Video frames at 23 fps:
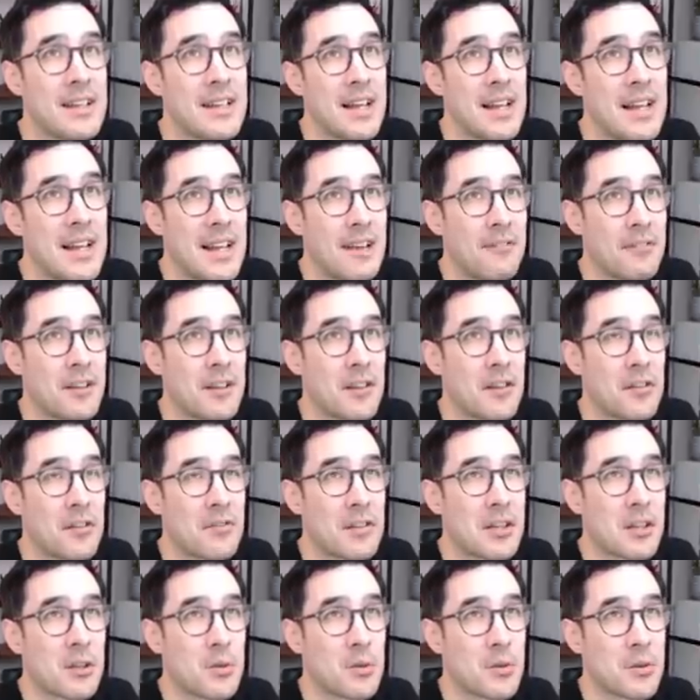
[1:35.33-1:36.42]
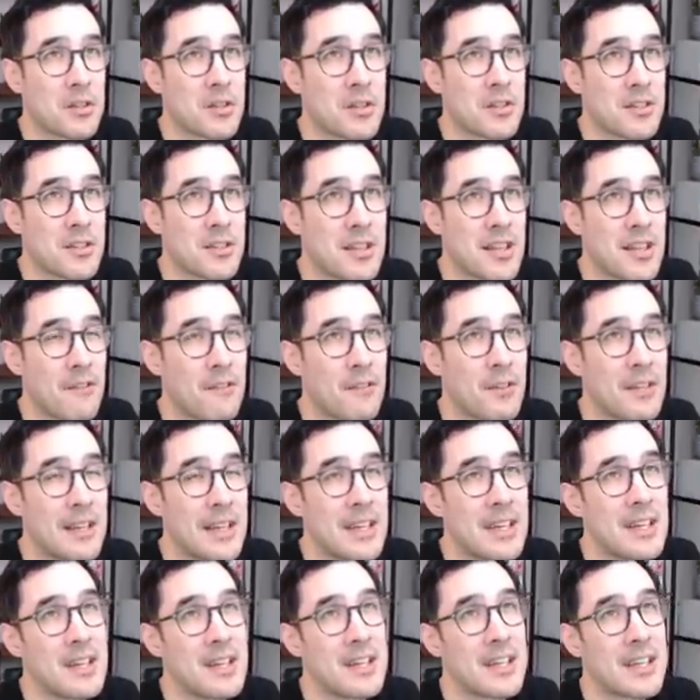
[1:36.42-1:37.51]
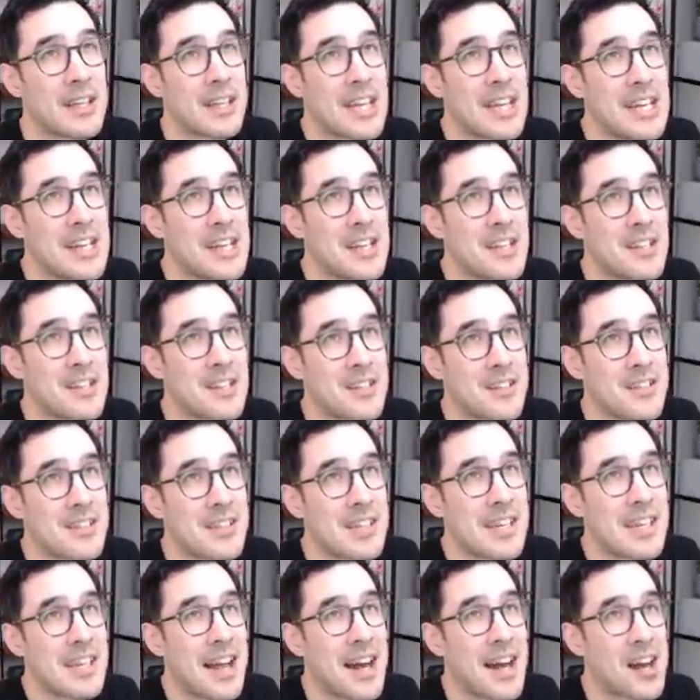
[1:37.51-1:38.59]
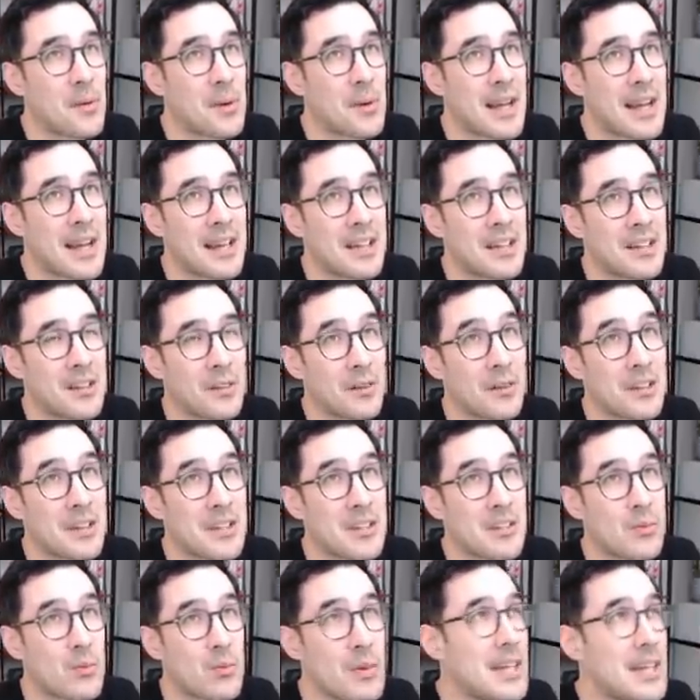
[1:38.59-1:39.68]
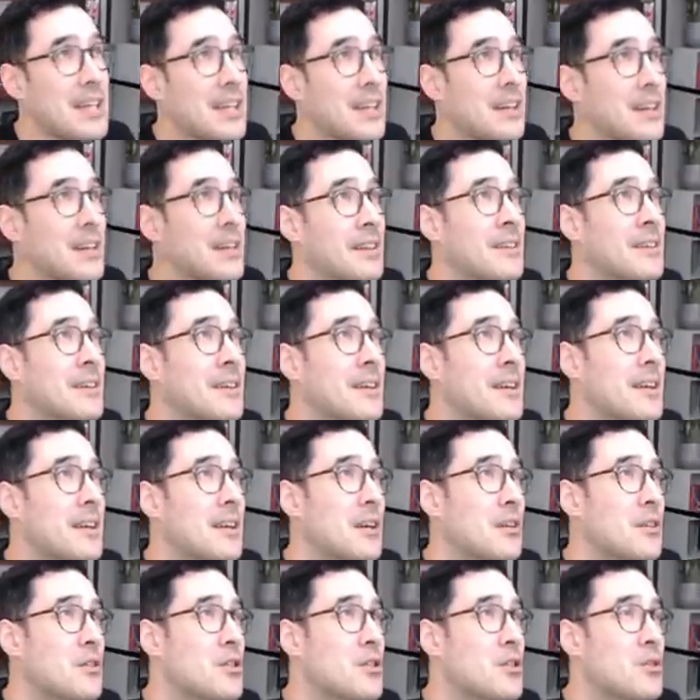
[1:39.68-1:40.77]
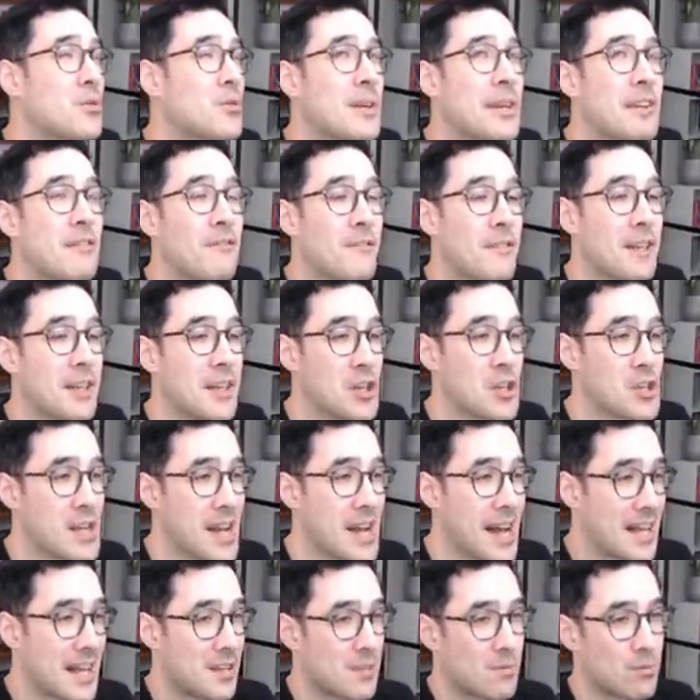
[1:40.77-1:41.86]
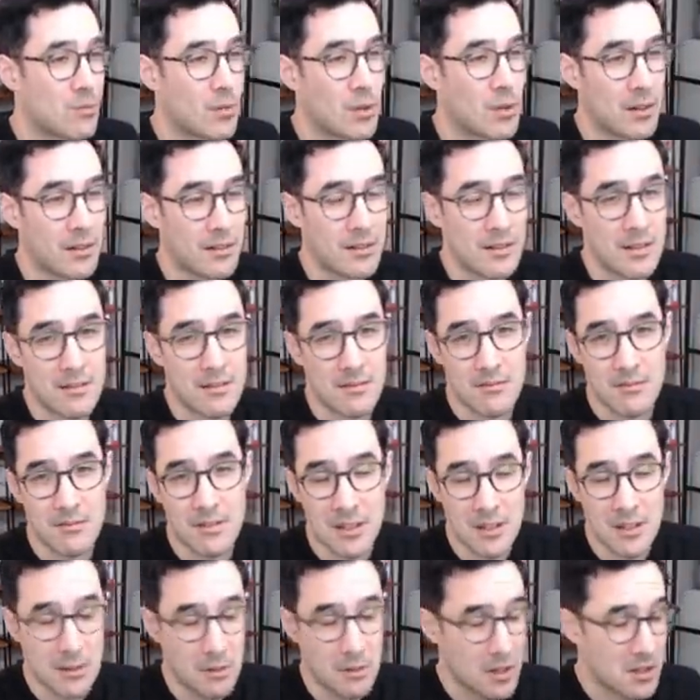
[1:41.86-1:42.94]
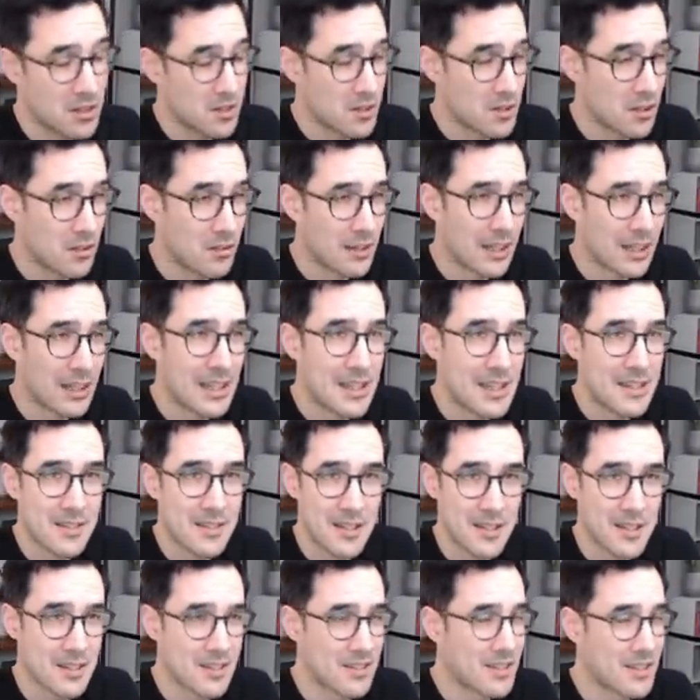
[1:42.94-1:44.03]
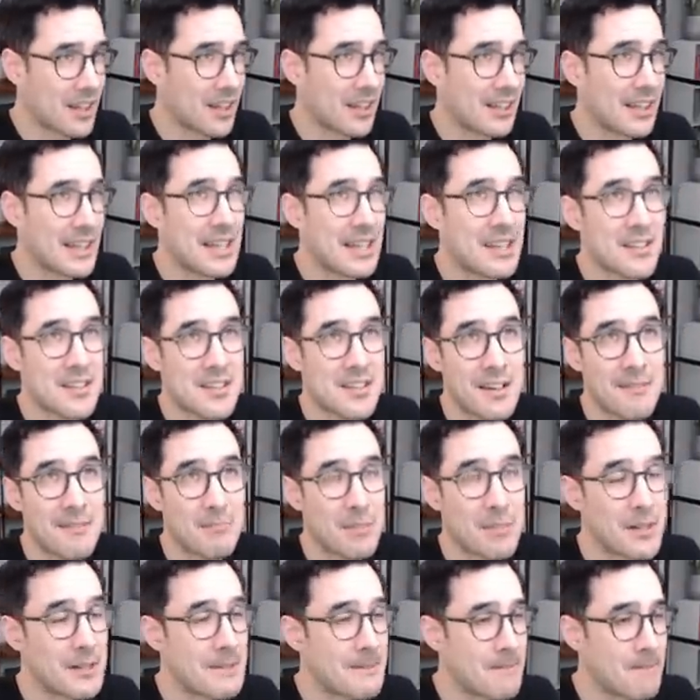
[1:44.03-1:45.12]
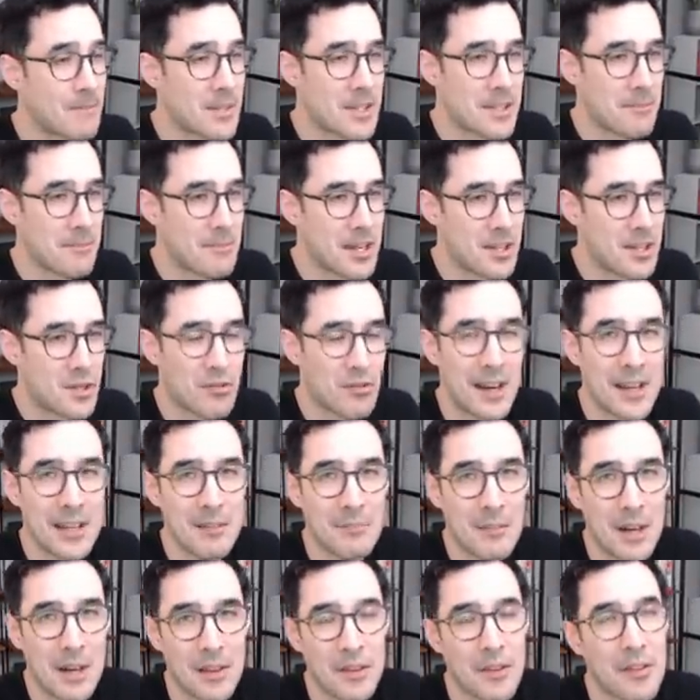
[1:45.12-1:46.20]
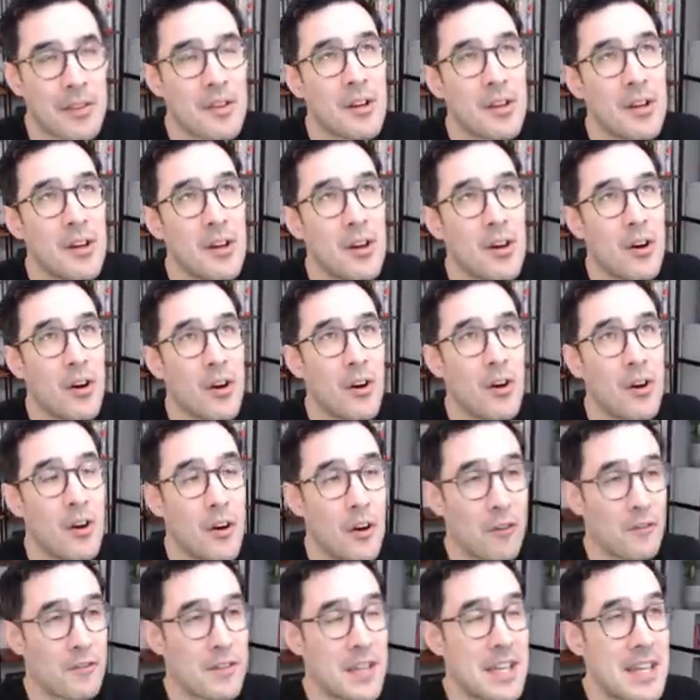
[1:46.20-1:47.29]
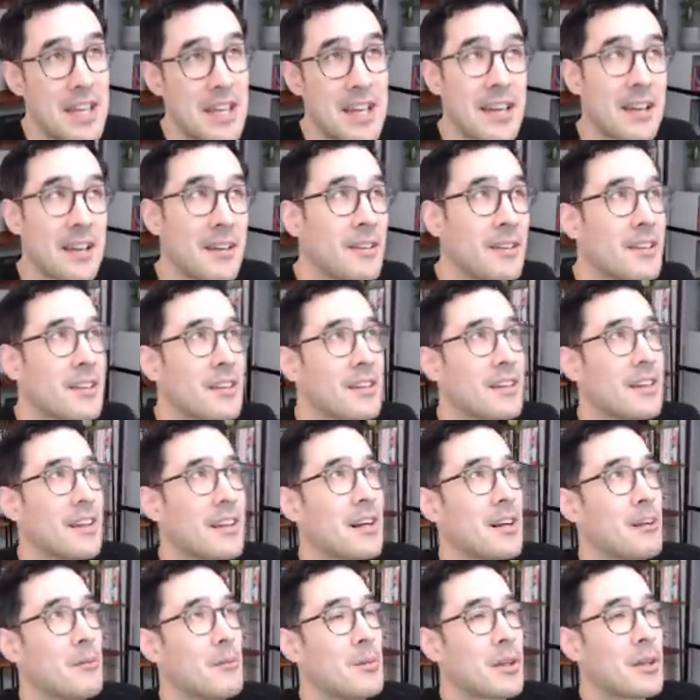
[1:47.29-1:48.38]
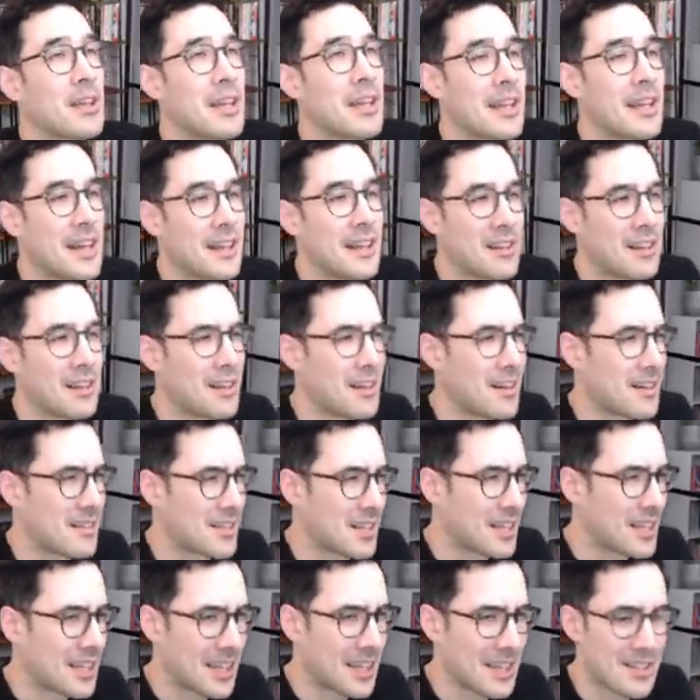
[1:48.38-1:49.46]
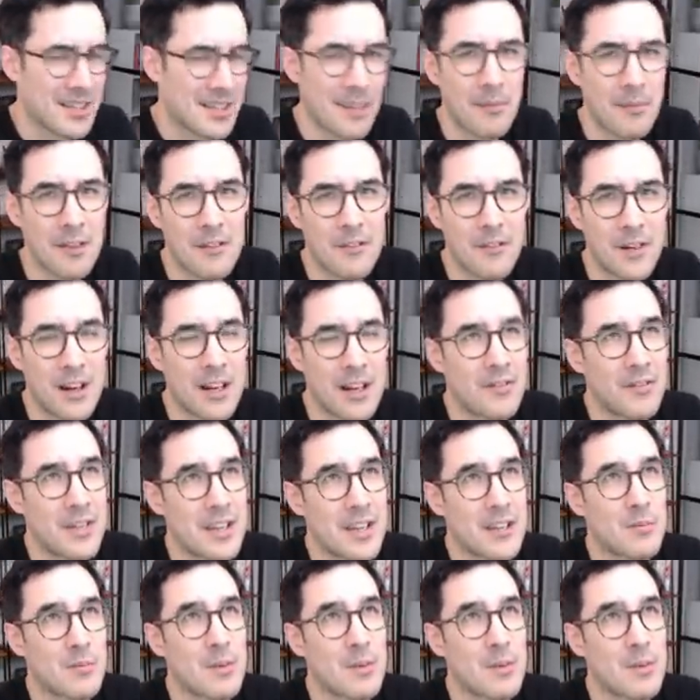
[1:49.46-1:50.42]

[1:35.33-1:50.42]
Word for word: 11 and three quarters so definitely keen to see how we end on this week and you know, do we finish as what you know historically statistically december it's the best trading month of the year um, looking at the last, I think it's 75 years